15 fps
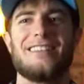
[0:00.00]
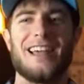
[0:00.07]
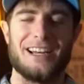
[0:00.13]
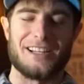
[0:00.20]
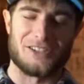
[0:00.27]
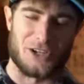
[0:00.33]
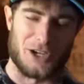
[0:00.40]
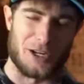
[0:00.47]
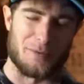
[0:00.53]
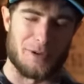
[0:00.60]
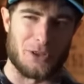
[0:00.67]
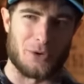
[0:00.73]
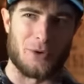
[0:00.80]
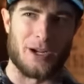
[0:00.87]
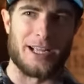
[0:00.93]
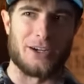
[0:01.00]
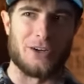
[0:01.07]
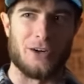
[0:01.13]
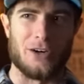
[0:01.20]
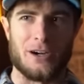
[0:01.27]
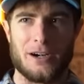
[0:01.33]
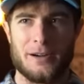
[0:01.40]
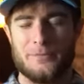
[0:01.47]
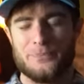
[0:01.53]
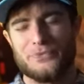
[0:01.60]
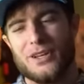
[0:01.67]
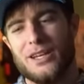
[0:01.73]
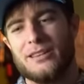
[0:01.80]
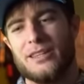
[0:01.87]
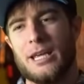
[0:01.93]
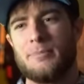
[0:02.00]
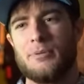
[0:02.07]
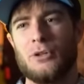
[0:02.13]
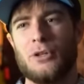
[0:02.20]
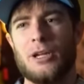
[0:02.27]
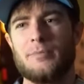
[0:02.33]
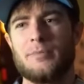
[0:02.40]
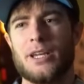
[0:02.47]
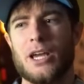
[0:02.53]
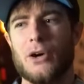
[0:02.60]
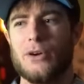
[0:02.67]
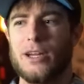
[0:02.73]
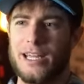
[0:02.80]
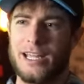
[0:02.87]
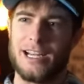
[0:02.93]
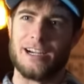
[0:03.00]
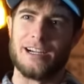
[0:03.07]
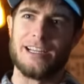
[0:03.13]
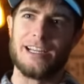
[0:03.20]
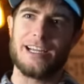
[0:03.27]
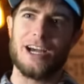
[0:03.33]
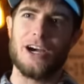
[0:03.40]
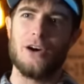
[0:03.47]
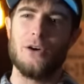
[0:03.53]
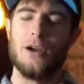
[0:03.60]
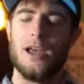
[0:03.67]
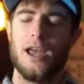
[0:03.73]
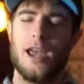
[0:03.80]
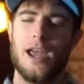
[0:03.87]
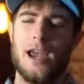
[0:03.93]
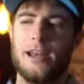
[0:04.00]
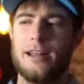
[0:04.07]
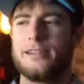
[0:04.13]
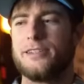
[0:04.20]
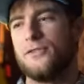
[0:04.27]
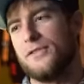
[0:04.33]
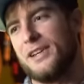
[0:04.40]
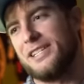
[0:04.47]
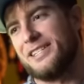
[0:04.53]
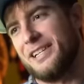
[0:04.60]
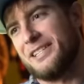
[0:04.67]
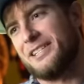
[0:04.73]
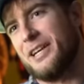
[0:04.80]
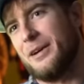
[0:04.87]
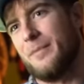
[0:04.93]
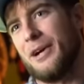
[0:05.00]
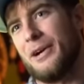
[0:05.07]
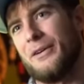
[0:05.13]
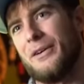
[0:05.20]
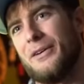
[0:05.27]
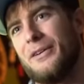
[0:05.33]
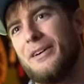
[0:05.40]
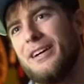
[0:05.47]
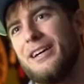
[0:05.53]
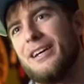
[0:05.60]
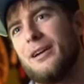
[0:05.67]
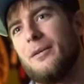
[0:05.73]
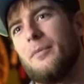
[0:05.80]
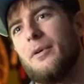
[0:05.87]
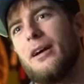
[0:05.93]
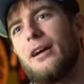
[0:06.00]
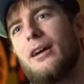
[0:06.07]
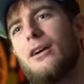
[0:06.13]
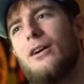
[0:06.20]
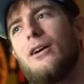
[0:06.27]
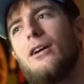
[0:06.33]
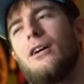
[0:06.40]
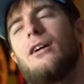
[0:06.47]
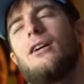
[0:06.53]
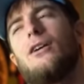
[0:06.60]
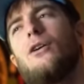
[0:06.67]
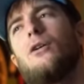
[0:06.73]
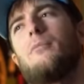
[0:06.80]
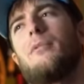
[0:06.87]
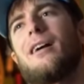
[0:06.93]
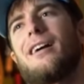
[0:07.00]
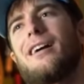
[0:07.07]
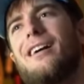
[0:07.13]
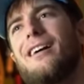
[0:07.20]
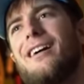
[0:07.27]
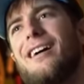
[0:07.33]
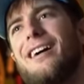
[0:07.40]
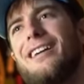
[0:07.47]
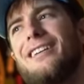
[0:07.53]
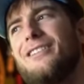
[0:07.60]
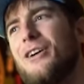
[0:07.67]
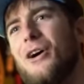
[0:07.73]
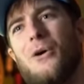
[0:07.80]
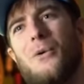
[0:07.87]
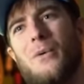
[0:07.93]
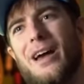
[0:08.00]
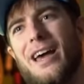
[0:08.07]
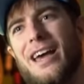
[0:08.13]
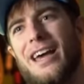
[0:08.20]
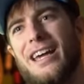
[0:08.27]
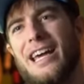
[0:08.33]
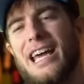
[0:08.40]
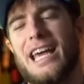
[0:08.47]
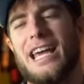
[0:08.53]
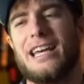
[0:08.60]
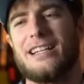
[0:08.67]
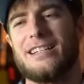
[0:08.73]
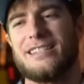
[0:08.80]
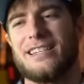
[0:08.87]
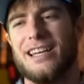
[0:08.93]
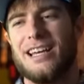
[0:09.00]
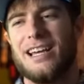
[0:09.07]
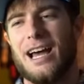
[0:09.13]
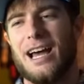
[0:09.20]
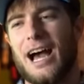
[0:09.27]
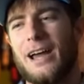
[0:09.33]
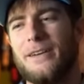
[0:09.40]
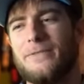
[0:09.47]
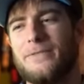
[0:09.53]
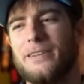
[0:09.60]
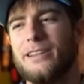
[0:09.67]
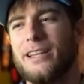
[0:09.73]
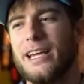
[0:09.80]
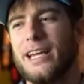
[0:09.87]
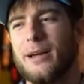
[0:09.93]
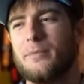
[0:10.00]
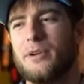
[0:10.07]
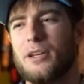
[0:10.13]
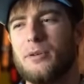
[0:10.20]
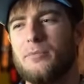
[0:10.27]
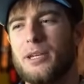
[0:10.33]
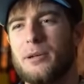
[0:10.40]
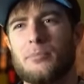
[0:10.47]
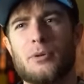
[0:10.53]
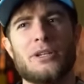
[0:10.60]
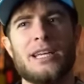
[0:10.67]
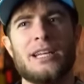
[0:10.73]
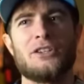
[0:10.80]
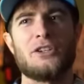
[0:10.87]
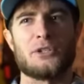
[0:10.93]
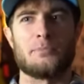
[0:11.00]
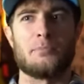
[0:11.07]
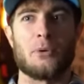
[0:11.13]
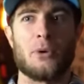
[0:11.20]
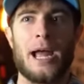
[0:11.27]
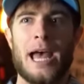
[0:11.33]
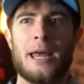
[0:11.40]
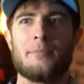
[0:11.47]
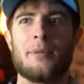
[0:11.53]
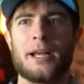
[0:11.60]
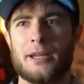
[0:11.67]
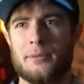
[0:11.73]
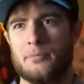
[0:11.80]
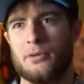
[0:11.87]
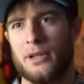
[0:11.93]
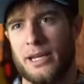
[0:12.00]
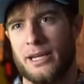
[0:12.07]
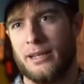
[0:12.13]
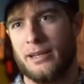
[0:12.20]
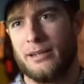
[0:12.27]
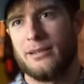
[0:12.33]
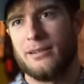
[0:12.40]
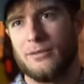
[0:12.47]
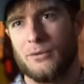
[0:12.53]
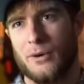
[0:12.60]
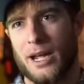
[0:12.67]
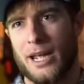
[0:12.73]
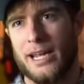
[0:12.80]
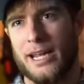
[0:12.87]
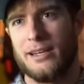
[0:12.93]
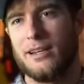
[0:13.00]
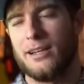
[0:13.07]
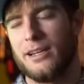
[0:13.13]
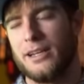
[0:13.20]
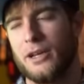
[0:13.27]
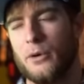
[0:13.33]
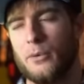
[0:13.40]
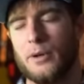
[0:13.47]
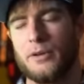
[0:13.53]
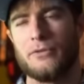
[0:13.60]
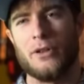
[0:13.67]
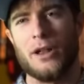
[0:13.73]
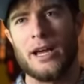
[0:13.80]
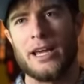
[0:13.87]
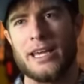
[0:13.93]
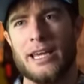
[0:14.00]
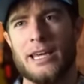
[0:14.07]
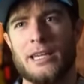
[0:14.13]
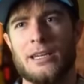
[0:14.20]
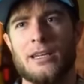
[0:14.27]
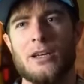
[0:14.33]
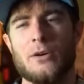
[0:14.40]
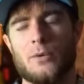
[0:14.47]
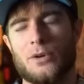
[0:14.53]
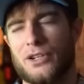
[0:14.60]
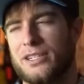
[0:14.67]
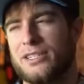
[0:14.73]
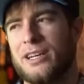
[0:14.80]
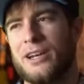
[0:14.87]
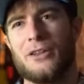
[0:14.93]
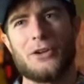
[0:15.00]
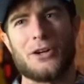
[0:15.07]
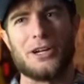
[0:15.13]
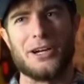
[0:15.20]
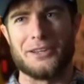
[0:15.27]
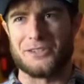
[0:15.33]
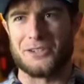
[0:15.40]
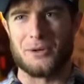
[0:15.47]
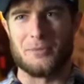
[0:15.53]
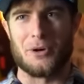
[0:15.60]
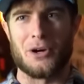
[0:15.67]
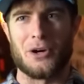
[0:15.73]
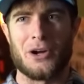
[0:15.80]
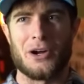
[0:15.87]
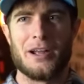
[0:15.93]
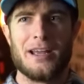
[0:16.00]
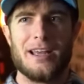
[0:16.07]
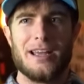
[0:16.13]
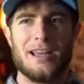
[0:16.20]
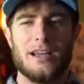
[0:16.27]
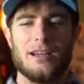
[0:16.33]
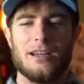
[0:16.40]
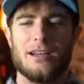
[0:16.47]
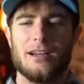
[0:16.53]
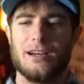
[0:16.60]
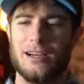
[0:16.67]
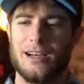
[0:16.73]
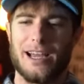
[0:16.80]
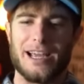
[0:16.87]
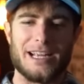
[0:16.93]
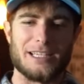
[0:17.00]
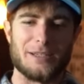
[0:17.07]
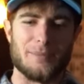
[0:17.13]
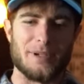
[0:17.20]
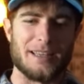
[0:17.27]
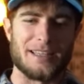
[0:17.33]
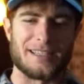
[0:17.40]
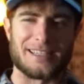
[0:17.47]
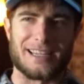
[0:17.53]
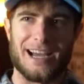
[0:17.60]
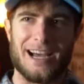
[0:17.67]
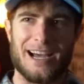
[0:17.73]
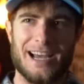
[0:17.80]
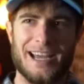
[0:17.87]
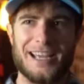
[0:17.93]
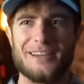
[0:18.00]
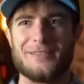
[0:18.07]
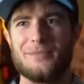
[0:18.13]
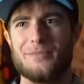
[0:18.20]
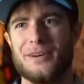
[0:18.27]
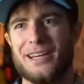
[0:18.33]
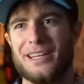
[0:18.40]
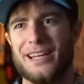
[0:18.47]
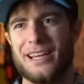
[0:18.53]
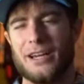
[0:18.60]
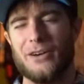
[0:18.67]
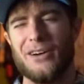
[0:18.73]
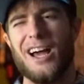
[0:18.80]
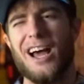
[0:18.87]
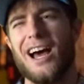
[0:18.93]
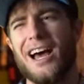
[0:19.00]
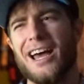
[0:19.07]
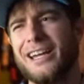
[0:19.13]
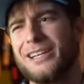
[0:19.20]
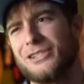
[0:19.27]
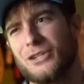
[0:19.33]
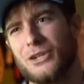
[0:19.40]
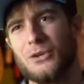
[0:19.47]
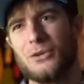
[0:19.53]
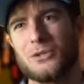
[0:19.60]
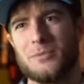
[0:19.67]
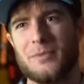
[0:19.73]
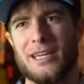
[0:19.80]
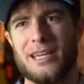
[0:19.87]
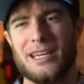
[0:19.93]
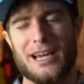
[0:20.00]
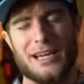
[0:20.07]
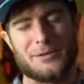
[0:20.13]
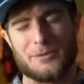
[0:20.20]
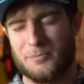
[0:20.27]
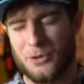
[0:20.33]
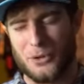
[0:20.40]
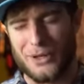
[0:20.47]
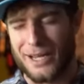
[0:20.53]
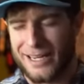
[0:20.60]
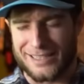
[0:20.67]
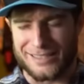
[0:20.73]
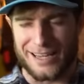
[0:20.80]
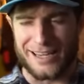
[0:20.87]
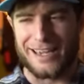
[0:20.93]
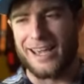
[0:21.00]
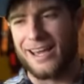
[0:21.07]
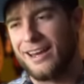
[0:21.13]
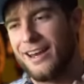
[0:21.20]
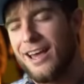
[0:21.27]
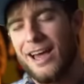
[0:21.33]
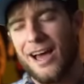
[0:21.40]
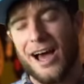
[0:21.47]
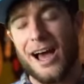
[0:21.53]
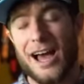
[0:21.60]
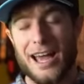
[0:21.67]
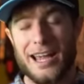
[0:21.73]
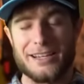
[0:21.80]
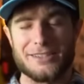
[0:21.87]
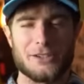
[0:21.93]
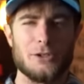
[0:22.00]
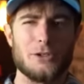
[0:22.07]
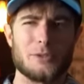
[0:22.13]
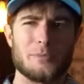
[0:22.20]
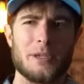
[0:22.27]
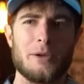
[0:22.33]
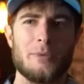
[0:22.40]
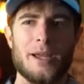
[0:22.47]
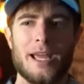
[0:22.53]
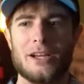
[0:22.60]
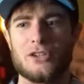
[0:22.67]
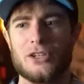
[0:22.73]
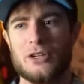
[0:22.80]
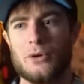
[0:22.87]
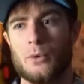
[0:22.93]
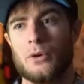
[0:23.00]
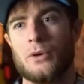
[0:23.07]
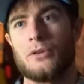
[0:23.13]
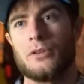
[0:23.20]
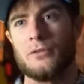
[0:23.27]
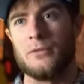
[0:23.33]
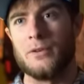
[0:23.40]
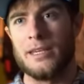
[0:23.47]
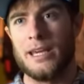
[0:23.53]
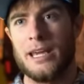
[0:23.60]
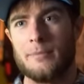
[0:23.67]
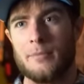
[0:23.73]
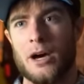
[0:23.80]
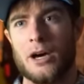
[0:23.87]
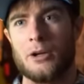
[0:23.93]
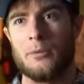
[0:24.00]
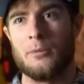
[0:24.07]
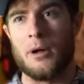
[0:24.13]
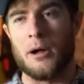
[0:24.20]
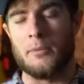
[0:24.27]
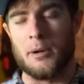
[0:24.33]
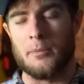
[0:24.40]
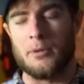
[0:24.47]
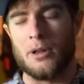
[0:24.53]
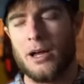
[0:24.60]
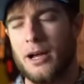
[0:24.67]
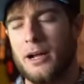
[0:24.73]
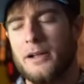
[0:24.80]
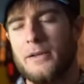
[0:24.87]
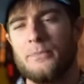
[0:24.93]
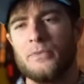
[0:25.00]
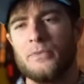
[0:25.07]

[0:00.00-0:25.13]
that it's gonna be the right car. They pull up and they go, here you go, and it's a V6 Camaro. I'm like, oh my God, no way. And I feel like I'm gonna be a pretentious brat by complaining, right? You know, we fly in, we're just another customer. I hate to be this guy, but I go, hi, excuse me, as polite as I can. Hi, excuse me, we actually ordered the V8 model, blah, blah, blah.